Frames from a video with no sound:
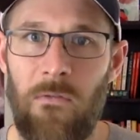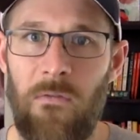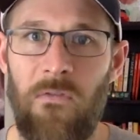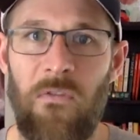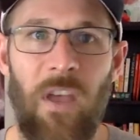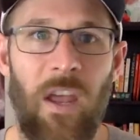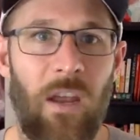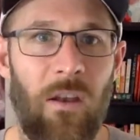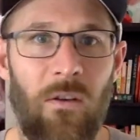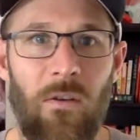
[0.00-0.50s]

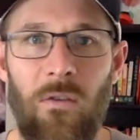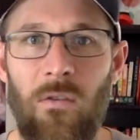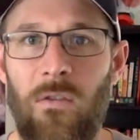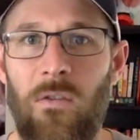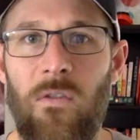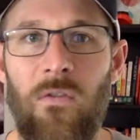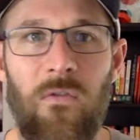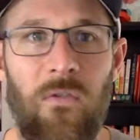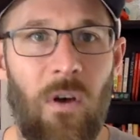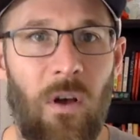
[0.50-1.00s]
fake
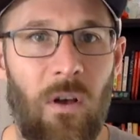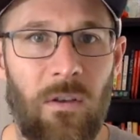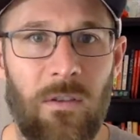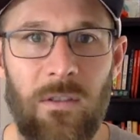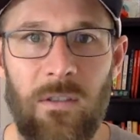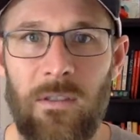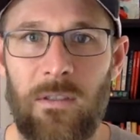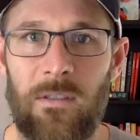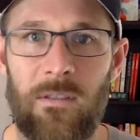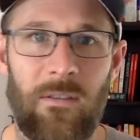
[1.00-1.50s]
news,
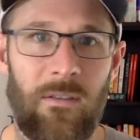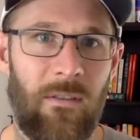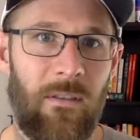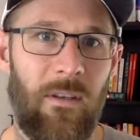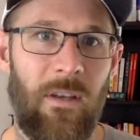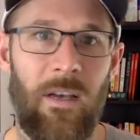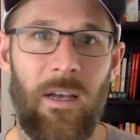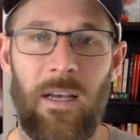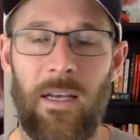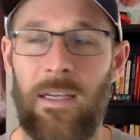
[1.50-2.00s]
false
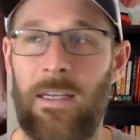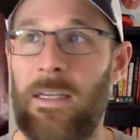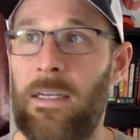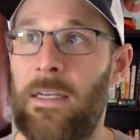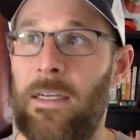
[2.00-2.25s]
uh,